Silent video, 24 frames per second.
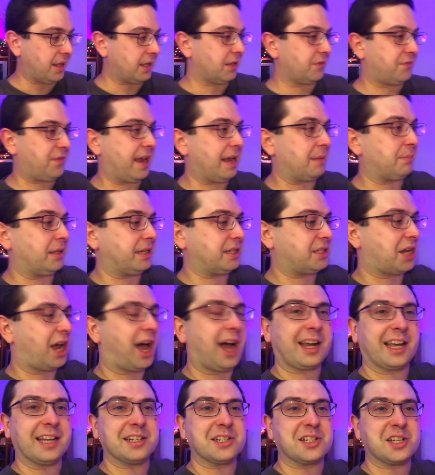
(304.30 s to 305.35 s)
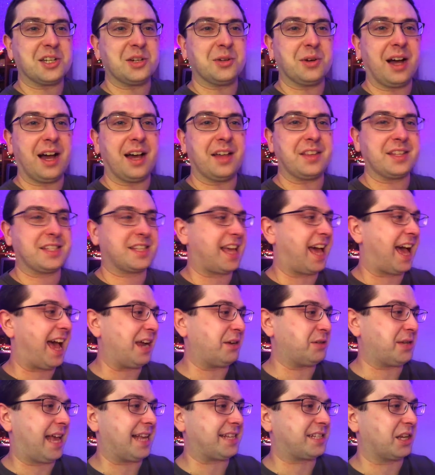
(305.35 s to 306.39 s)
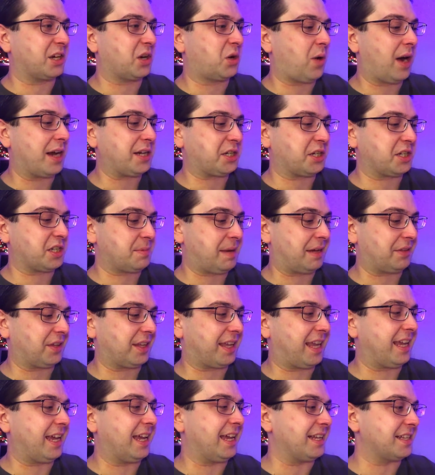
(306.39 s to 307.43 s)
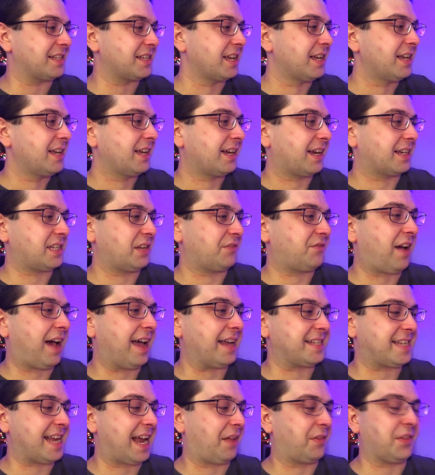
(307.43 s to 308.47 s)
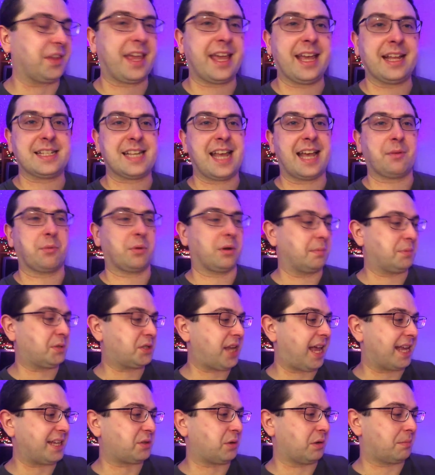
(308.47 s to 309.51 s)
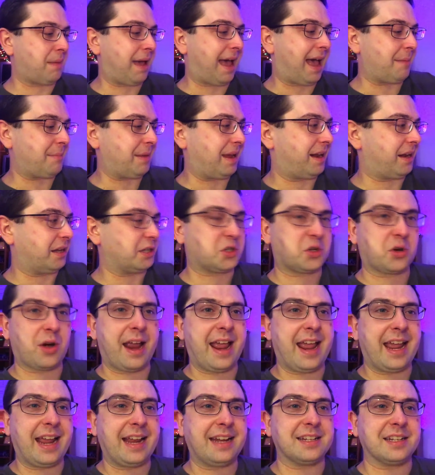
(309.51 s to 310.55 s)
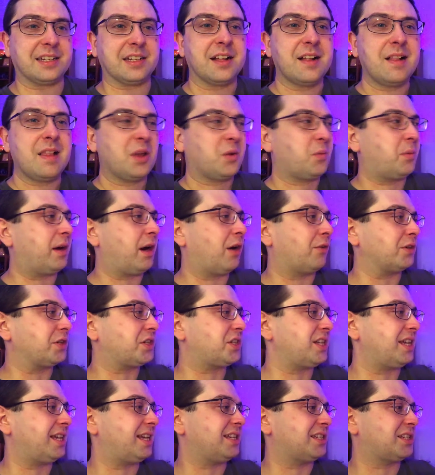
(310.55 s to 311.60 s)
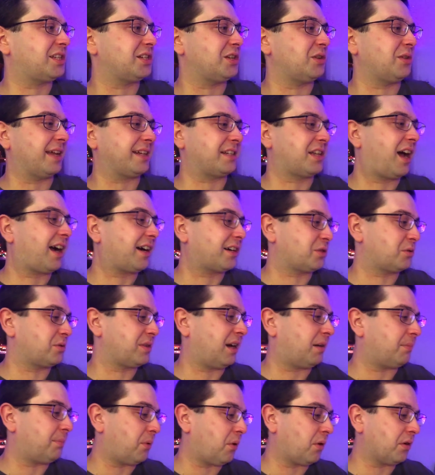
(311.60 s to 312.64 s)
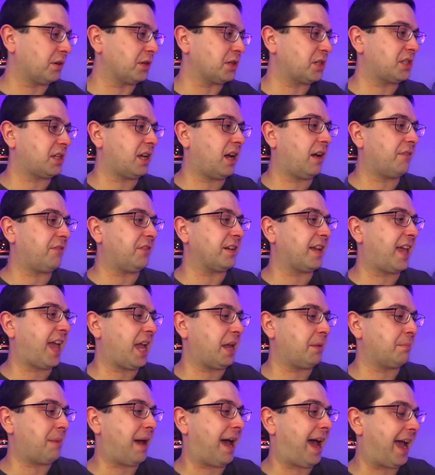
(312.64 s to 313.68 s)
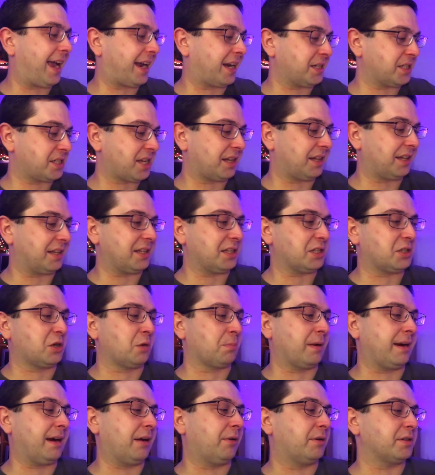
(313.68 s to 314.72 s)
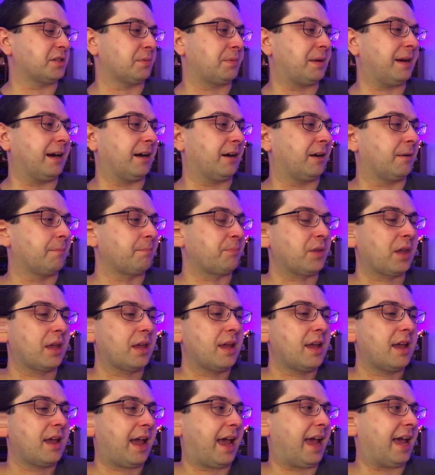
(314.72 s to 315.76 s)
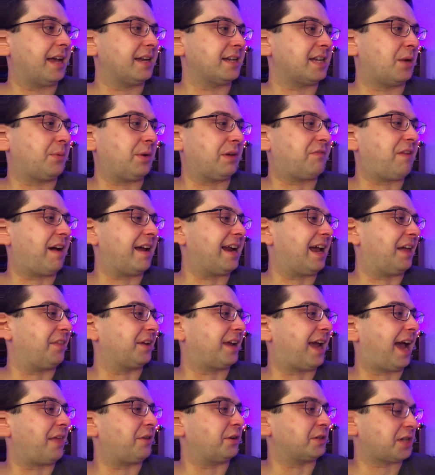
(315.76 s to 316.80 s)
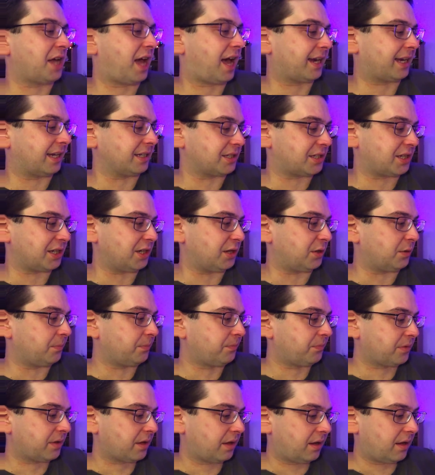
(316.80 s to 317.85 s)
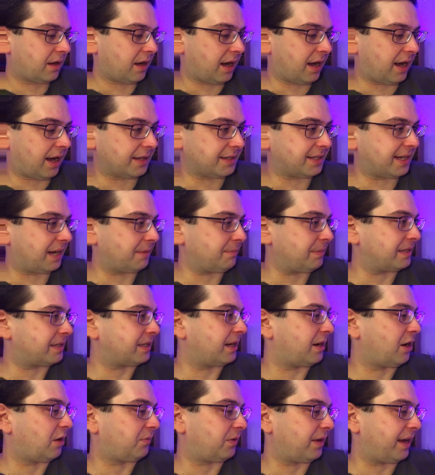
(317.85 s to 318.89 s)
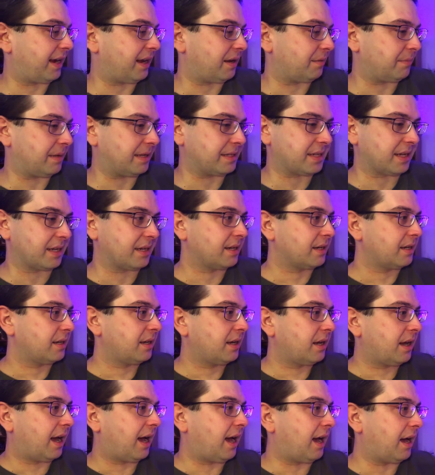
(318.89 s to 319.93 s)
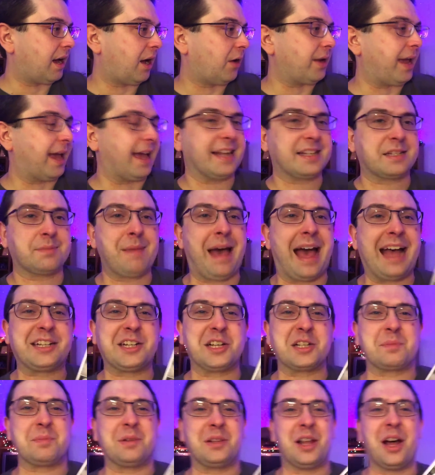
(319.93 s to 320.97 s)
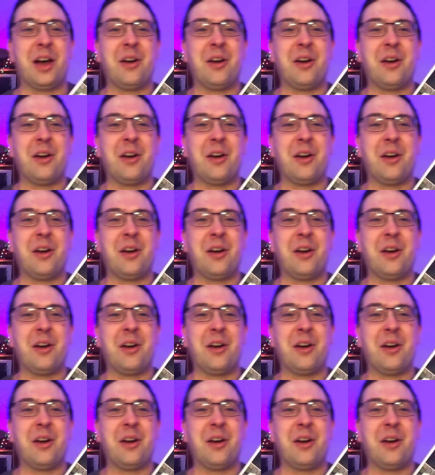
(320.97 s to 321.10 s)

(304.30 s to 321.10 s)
And then the family's talking to this guy who's asking questions about the kids, because he finds out the kids were obsessed with Batman and trained and went overseas to do like Doctors Without Borders stuff and came back, and suddenly these superheroes appeared. And we find out the guy they're talking to, did I miss it? Hopefully I didn't miss it. Oh yeah, it's Matches